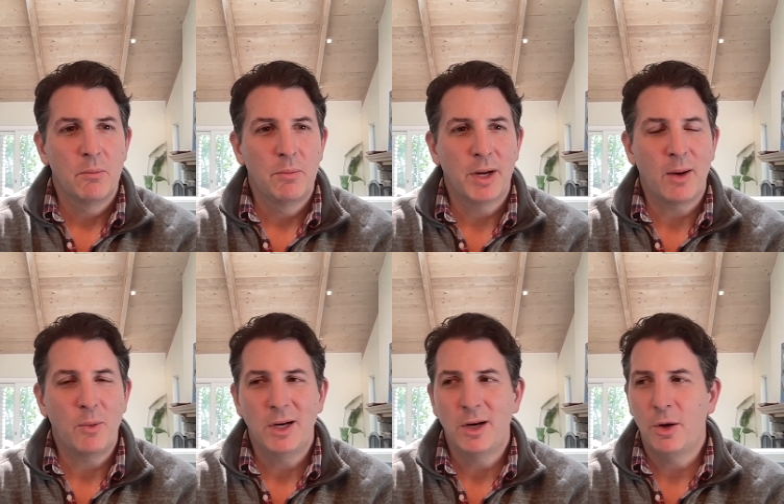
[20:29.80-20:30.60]
but i
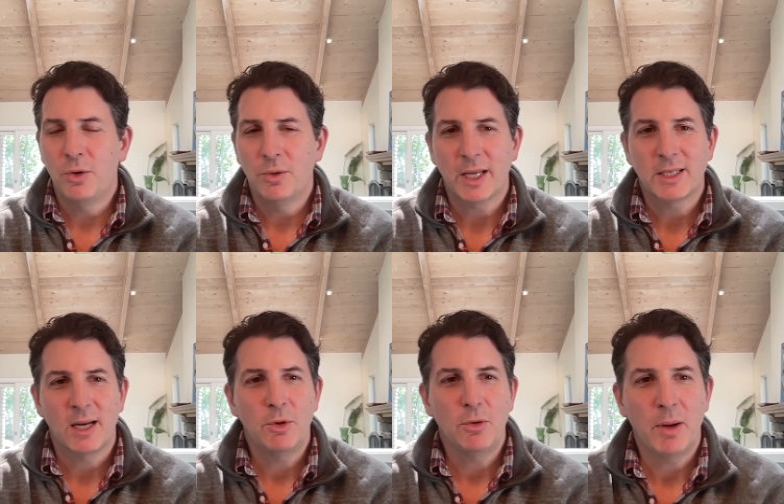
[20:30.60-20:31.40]
want to know who like
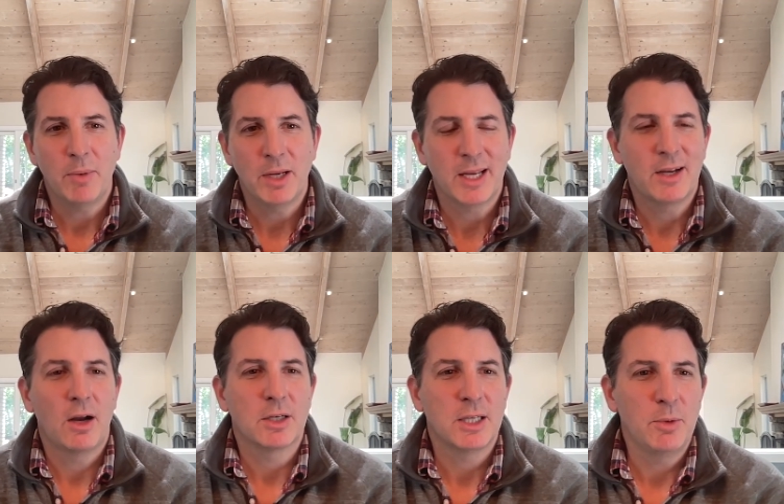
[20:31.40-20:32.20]
tell me who my best like
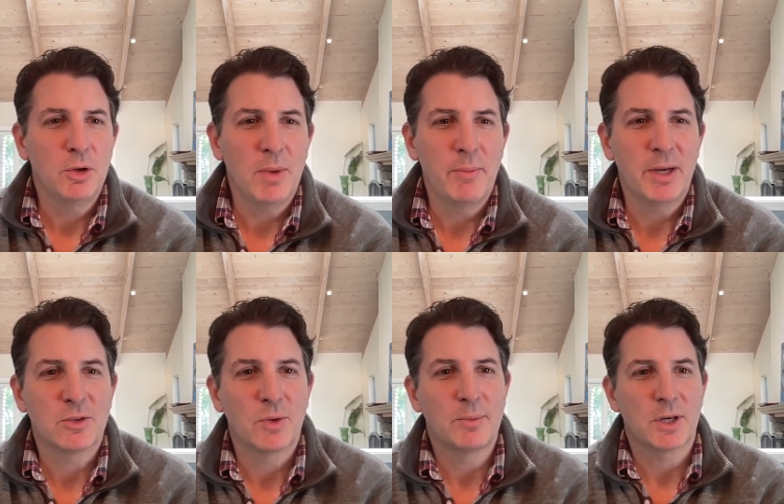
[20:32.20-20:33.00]
gong tell me who my
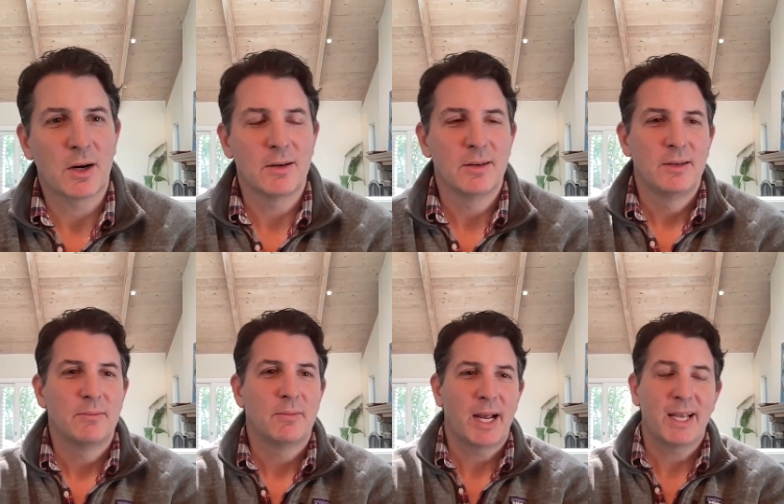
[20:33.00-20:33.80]
best reps are
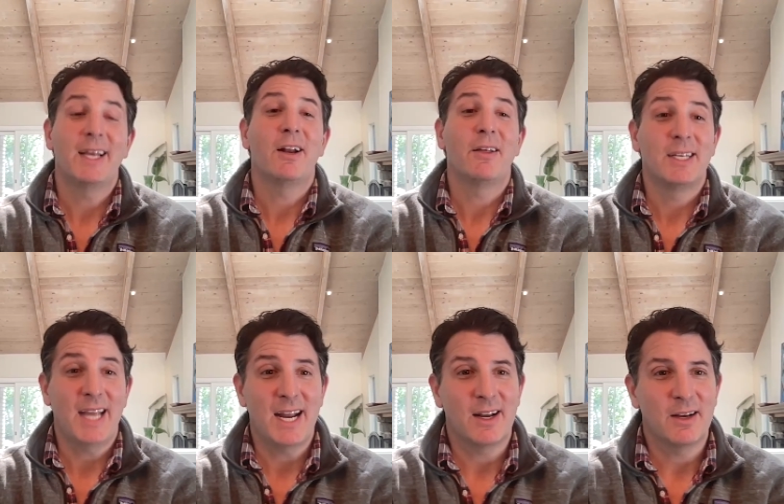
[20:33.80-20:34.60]
yeah i get all the
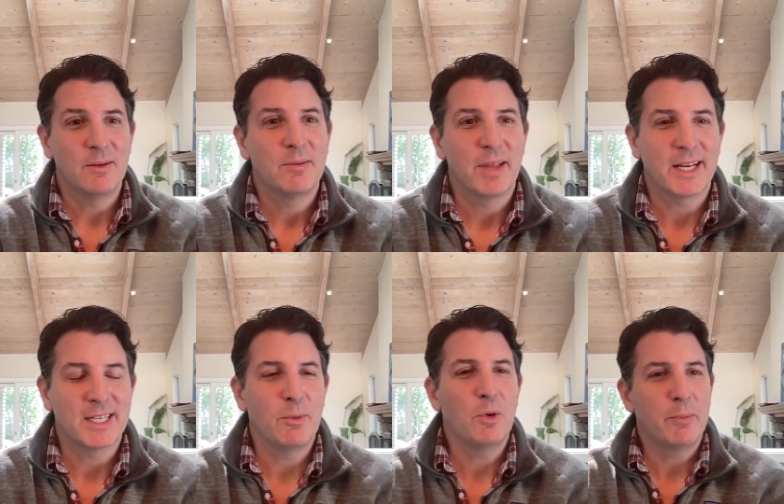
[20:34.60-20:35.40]
data like
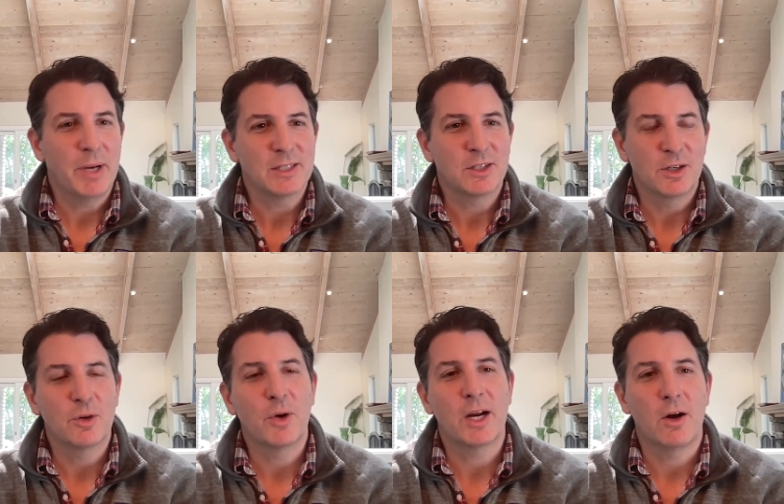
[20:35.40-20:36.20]
tell me what a best
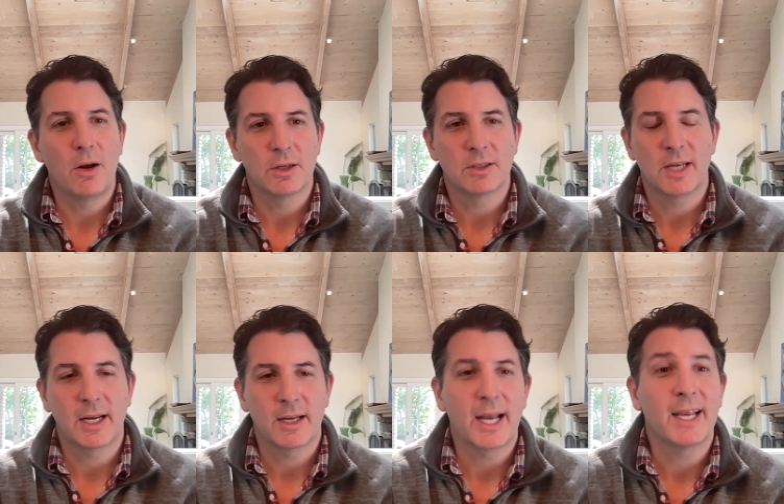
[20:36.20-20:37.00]
good great call looks
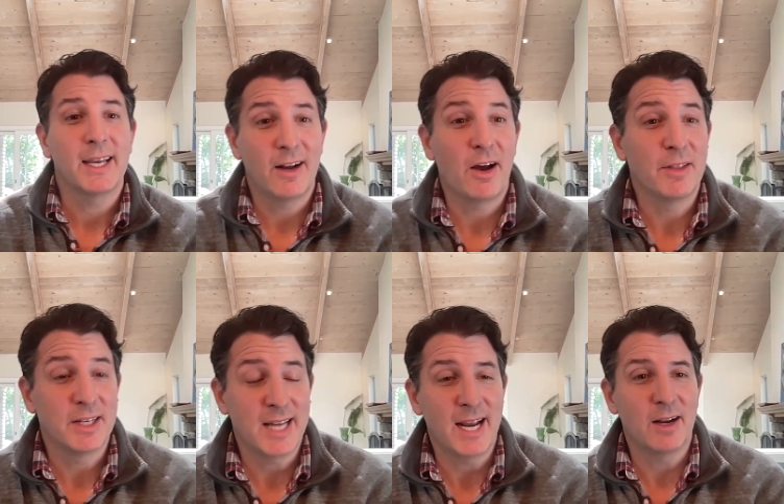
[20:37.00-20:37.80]
like i get all
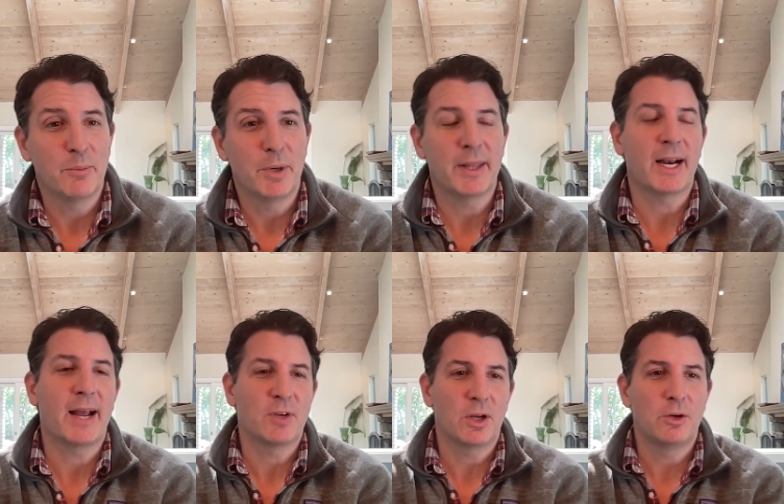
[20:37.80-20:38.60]
the data but then i
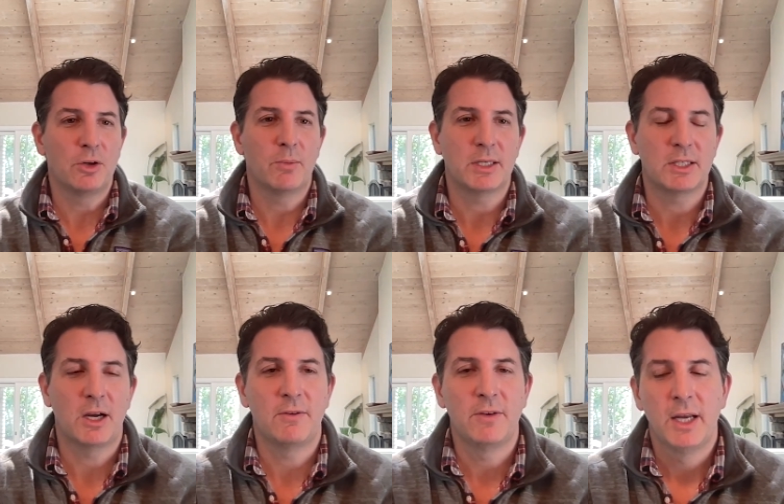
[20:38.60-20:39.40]
have to go do it
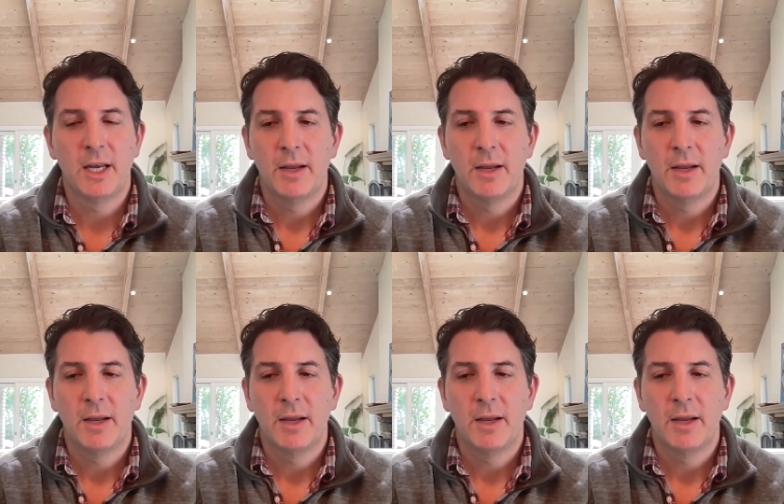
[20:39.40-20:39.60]
myself